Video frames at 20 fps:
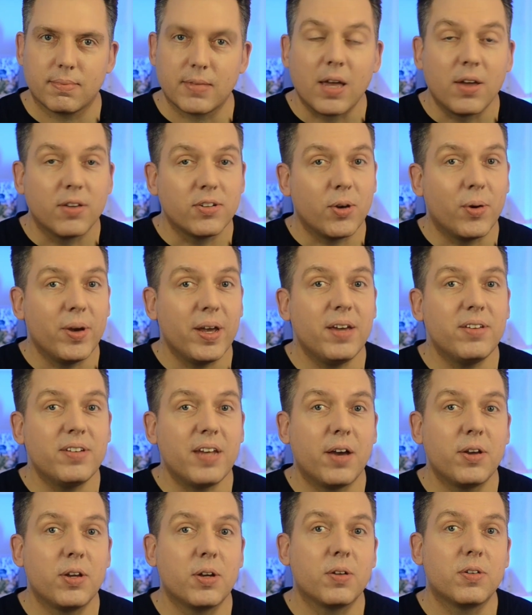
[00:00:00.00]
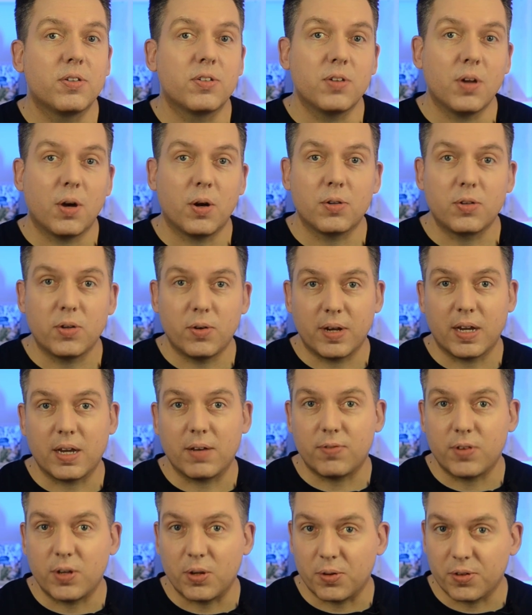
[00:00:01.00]
So here's how you can start doing it
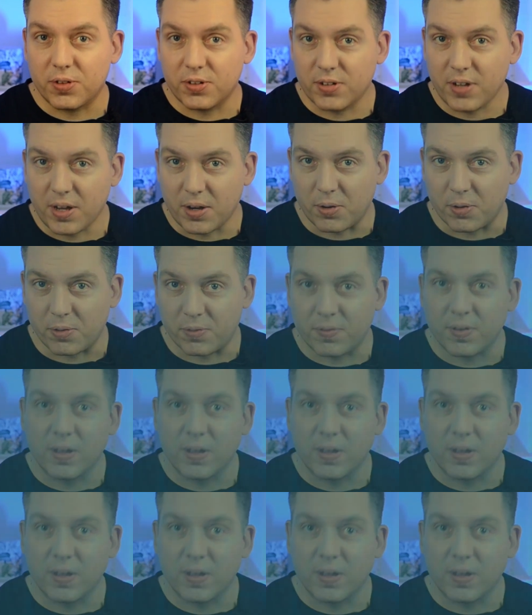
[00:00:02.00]
for yourself.